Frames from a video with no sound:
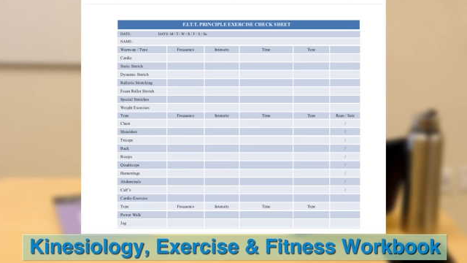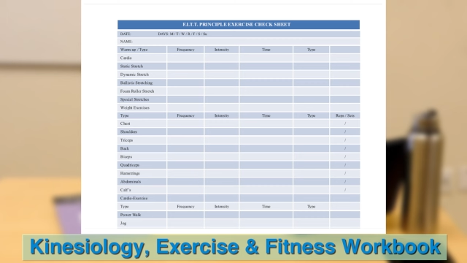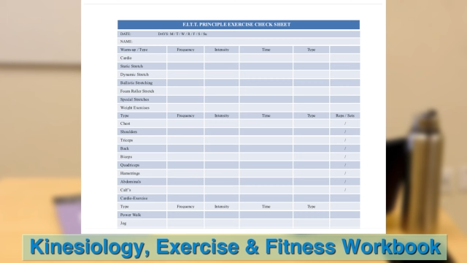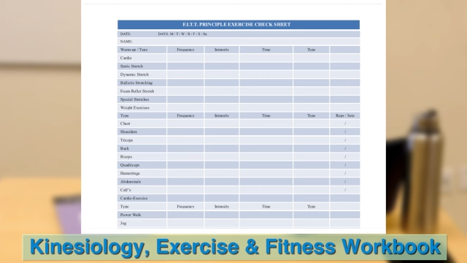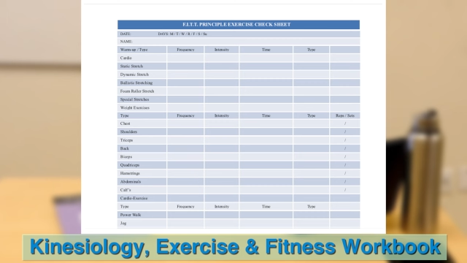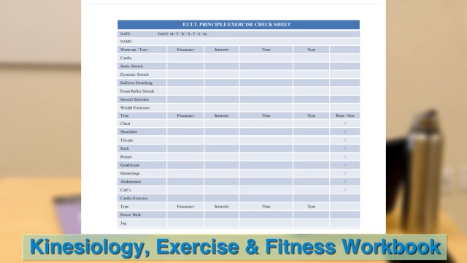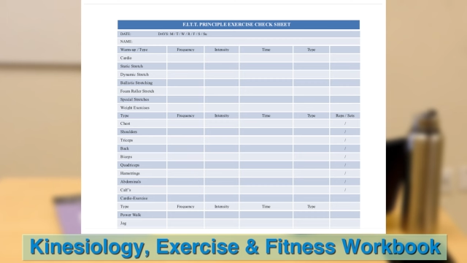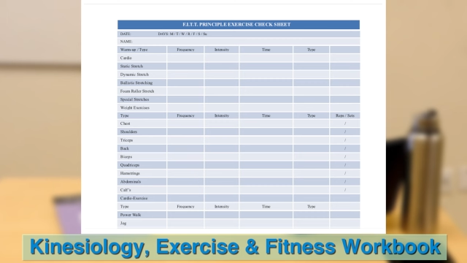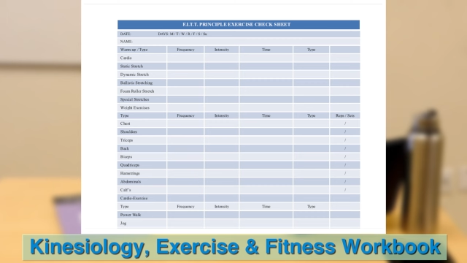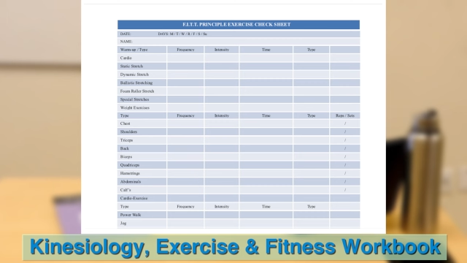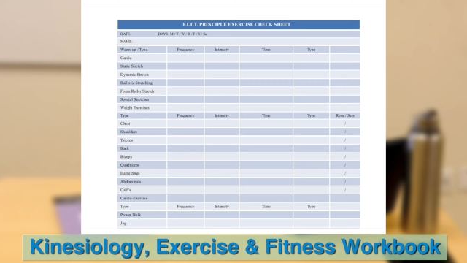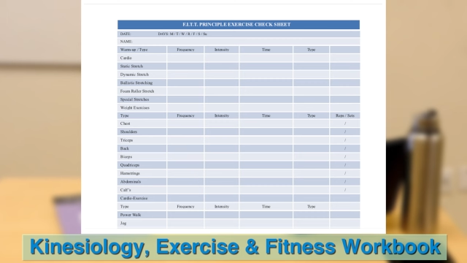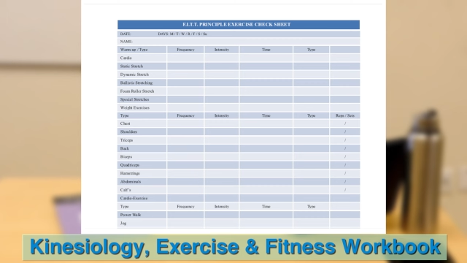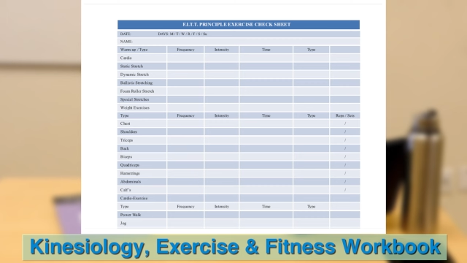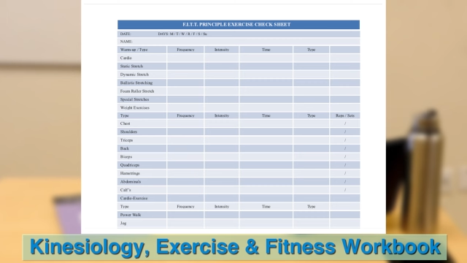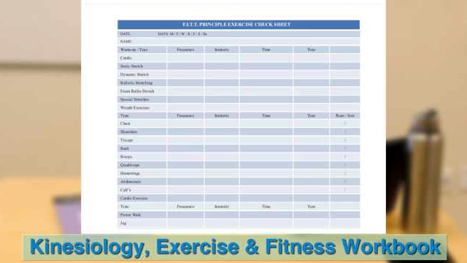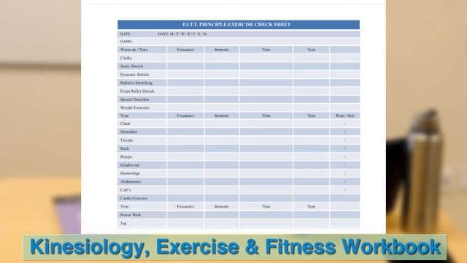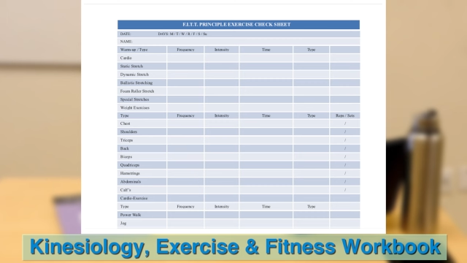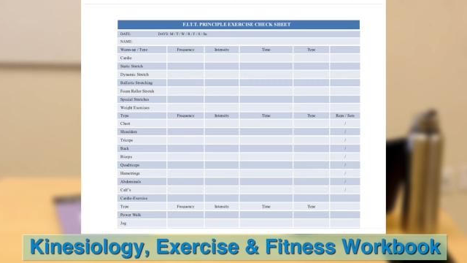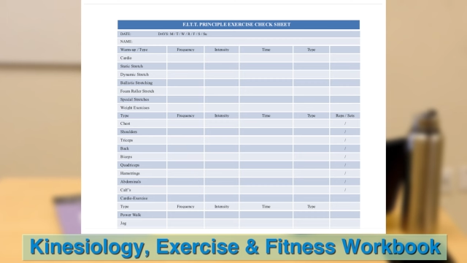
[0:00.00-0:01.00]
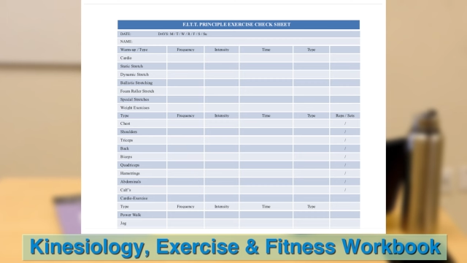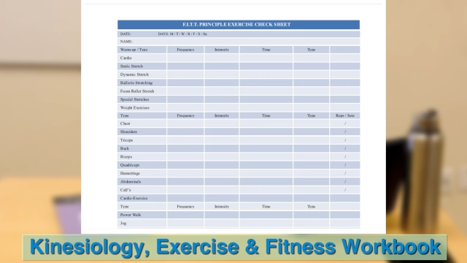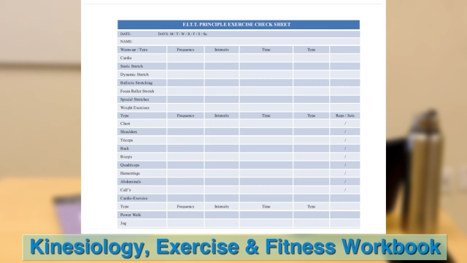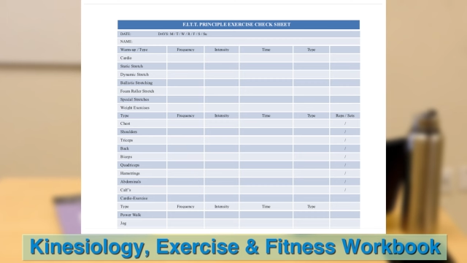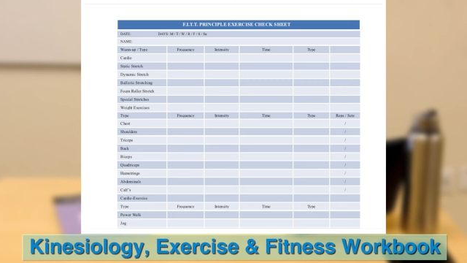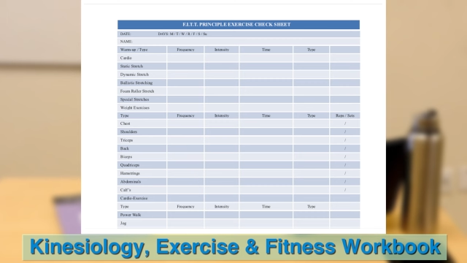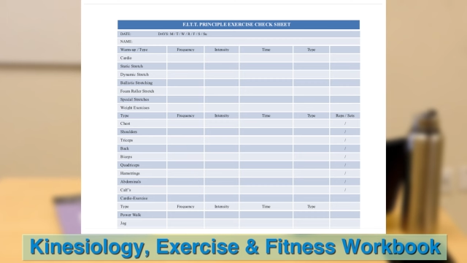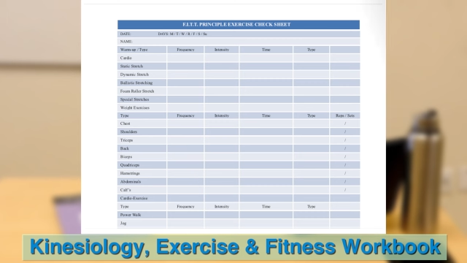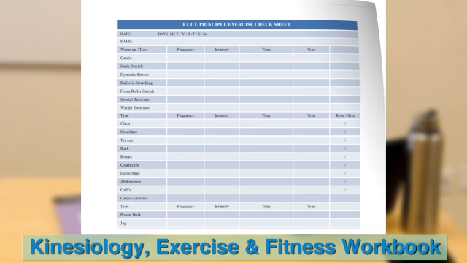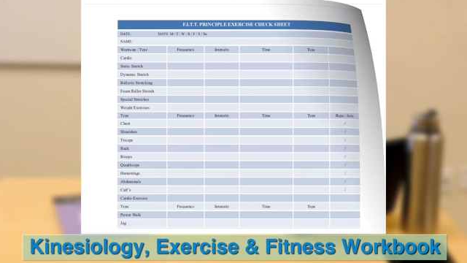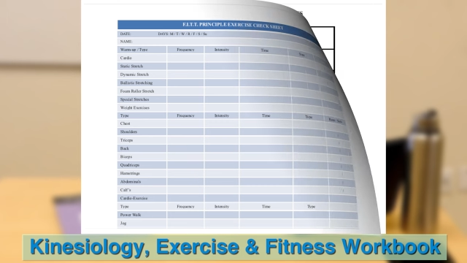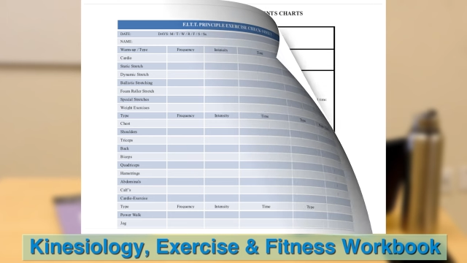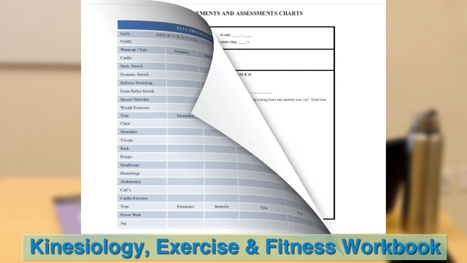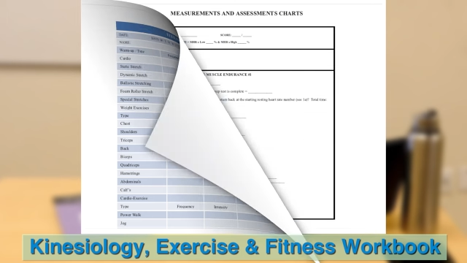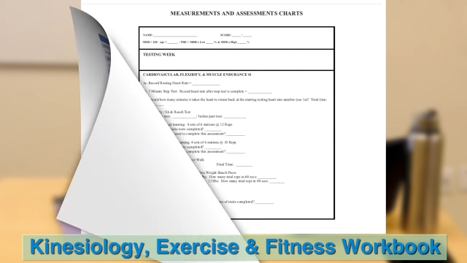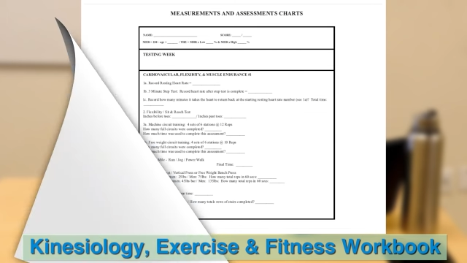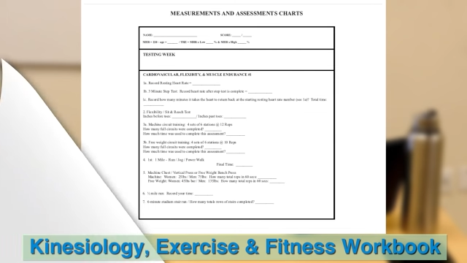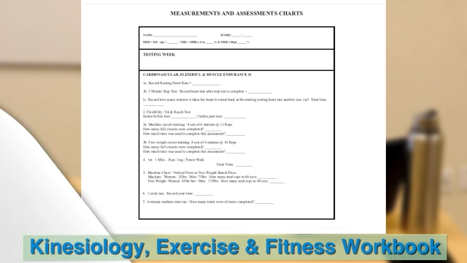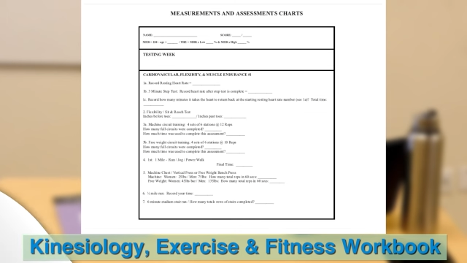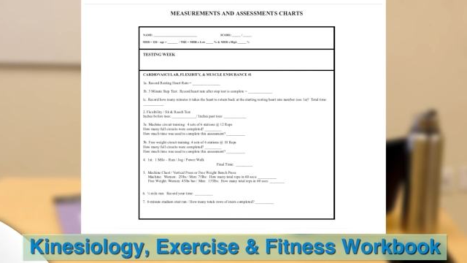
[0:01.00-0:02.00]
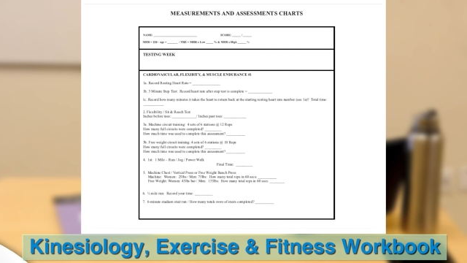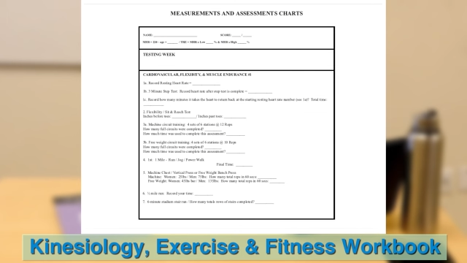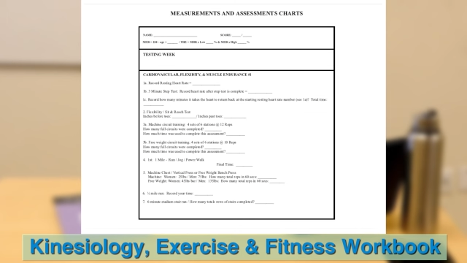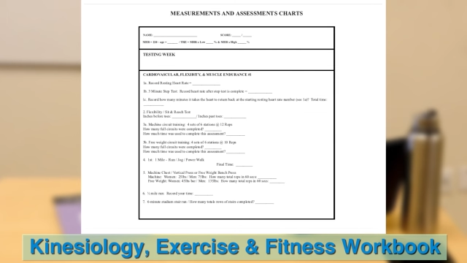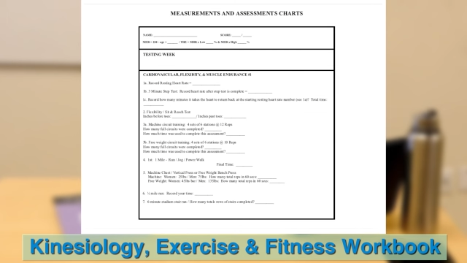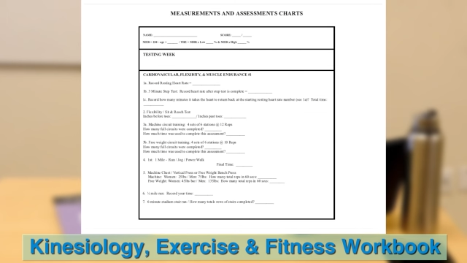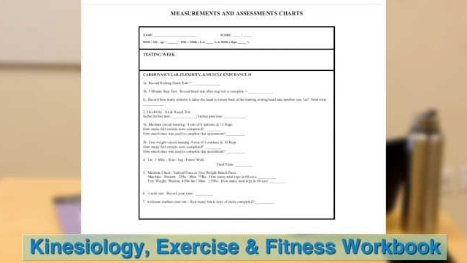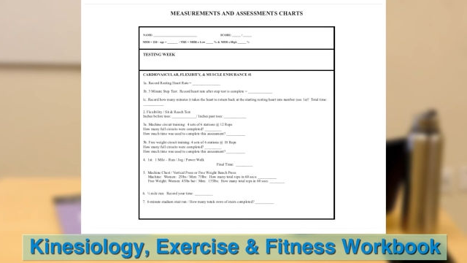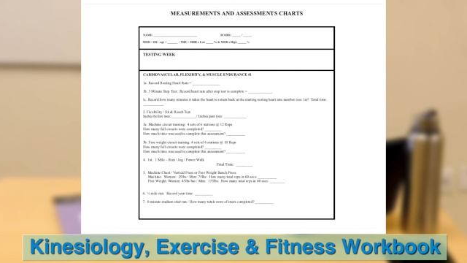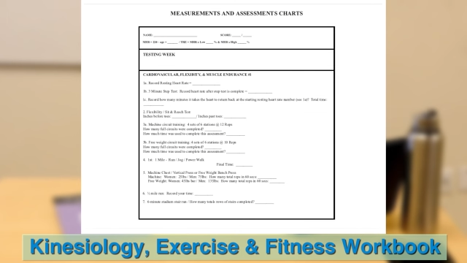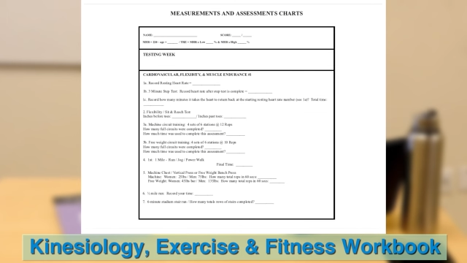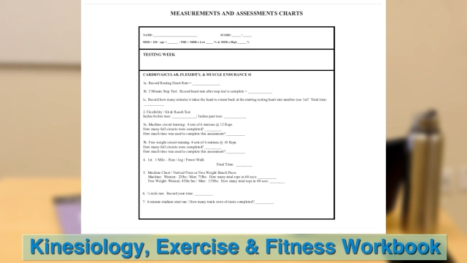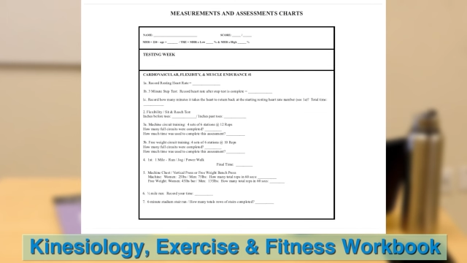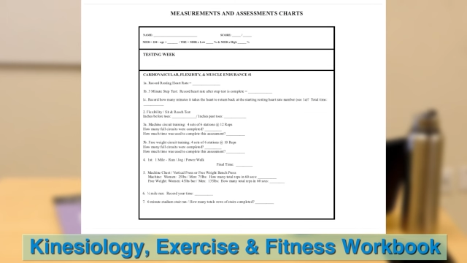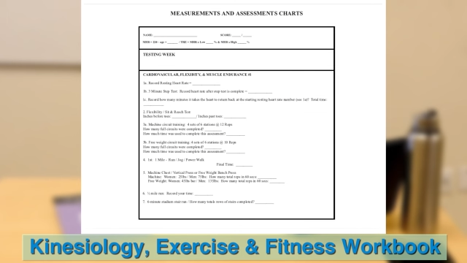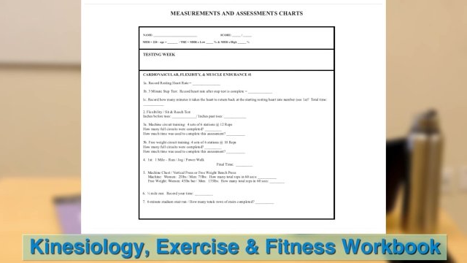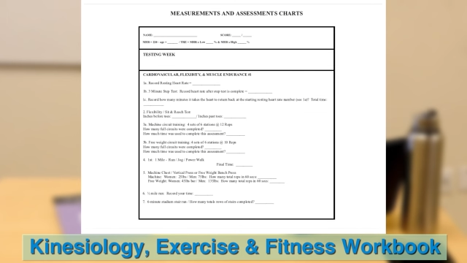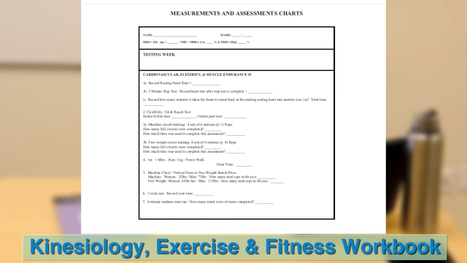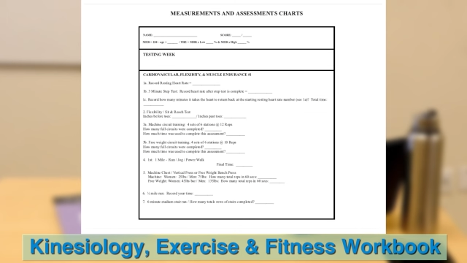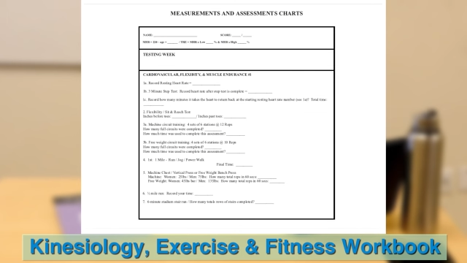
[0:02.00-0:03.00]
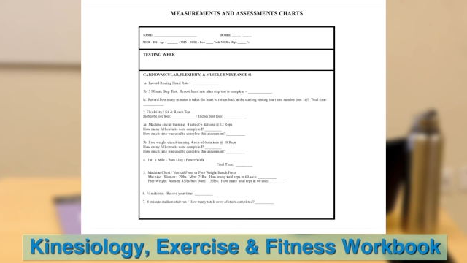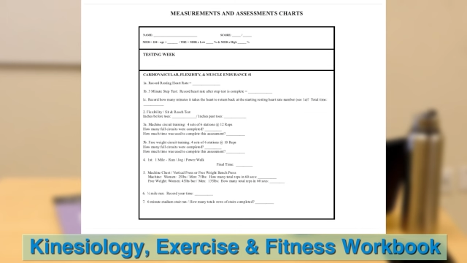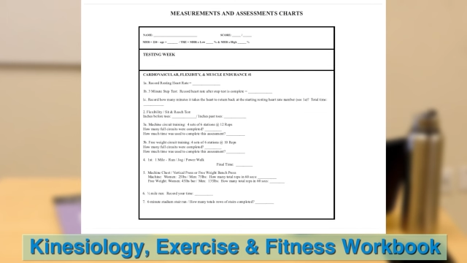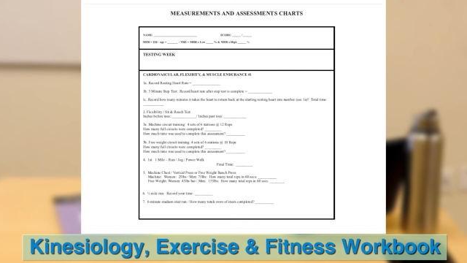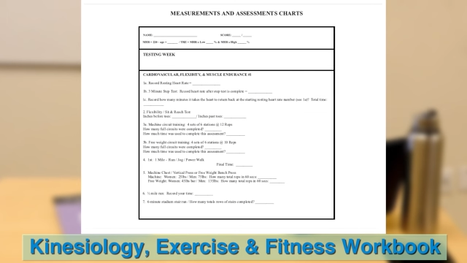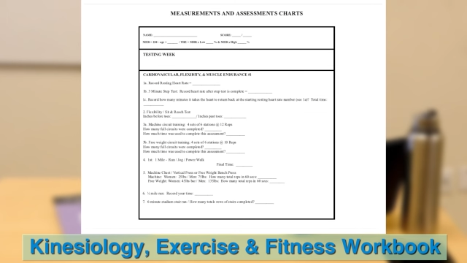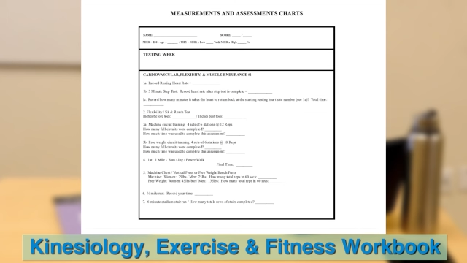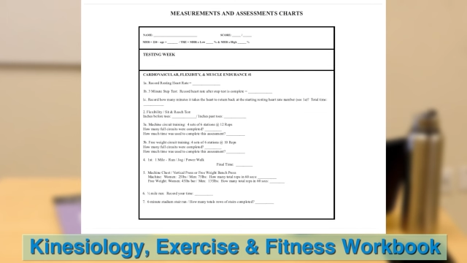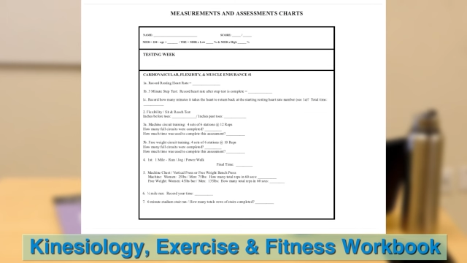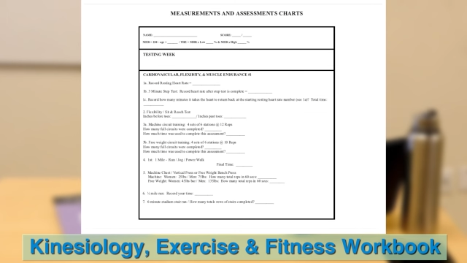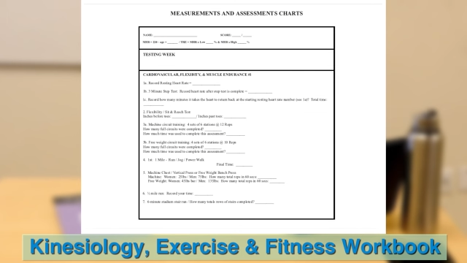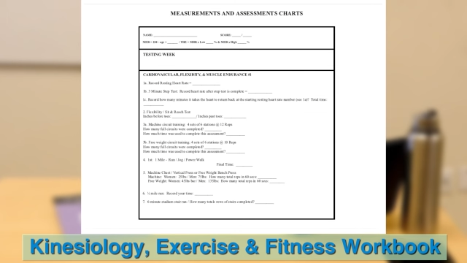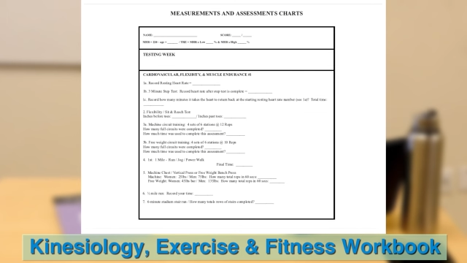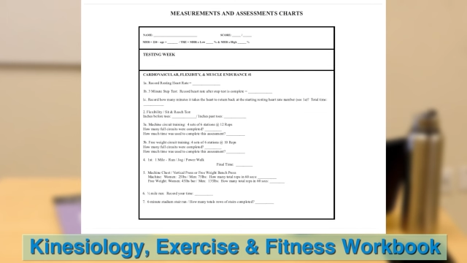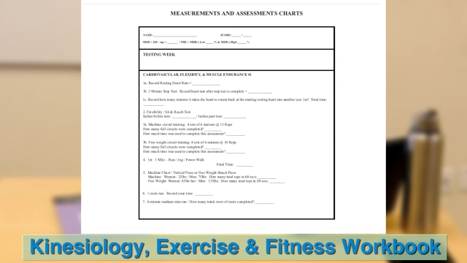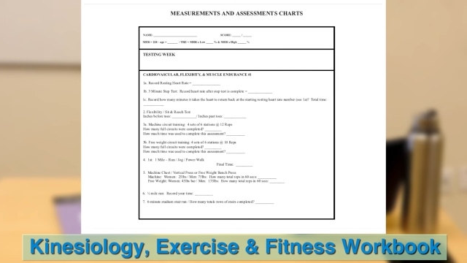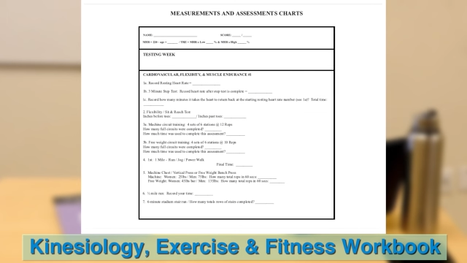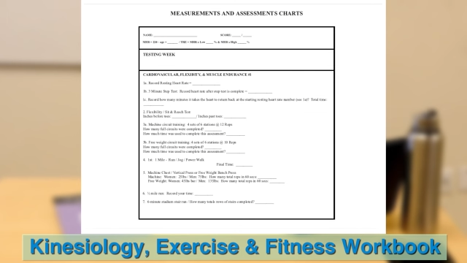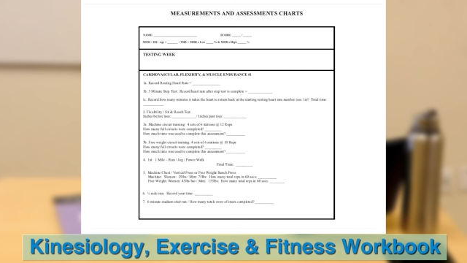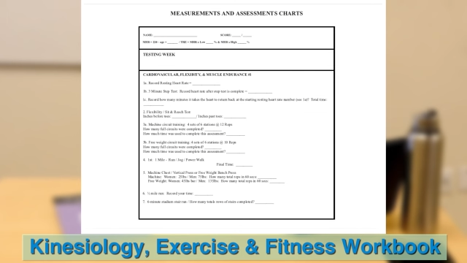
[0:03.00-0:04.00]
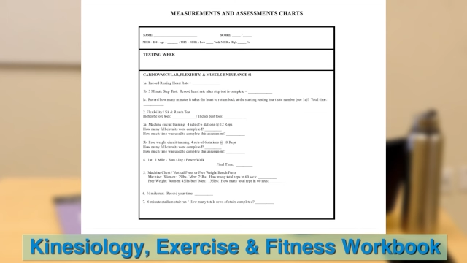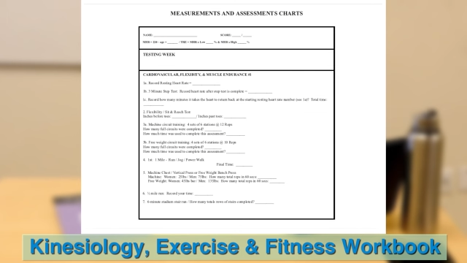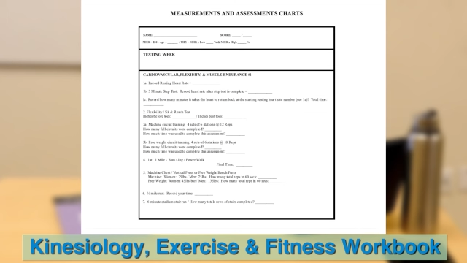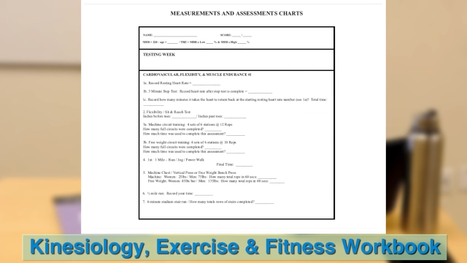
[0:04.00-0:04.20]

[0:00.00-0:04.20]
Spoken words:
[unreadable: no face in view]